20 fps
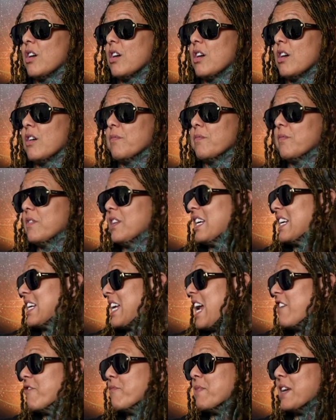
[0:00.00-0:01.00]
Um, it
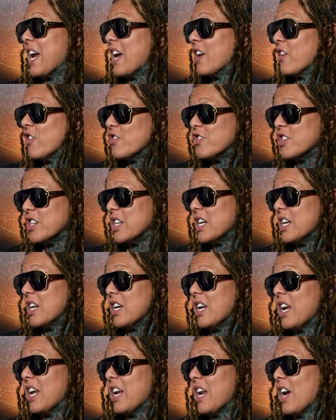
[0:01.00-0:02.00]
gave me
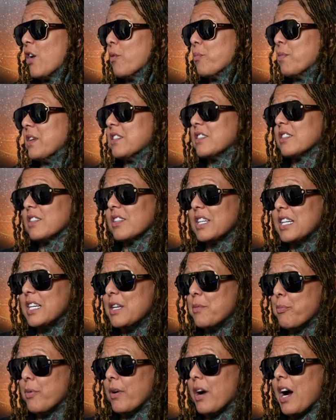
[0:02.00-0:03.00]
energy. It helped me
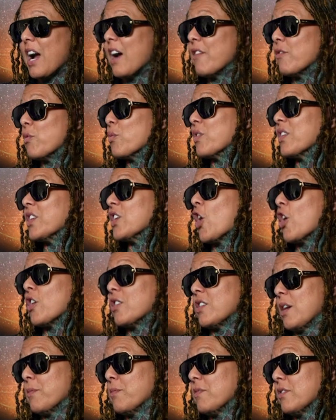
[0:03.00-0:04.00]
sleep. I have a really
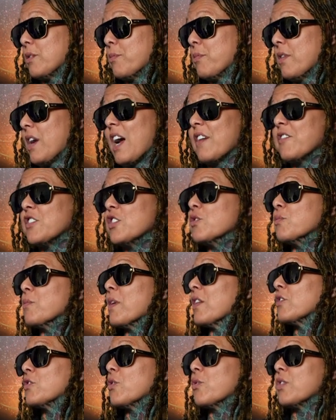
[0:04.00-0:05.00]
hard time sleeping. I have to use
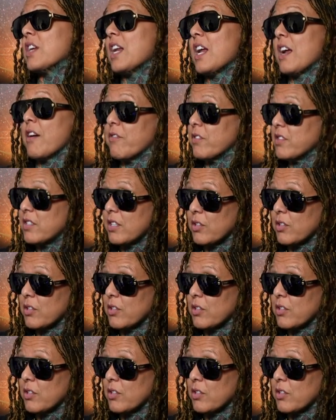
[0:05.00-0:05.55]
melatonin every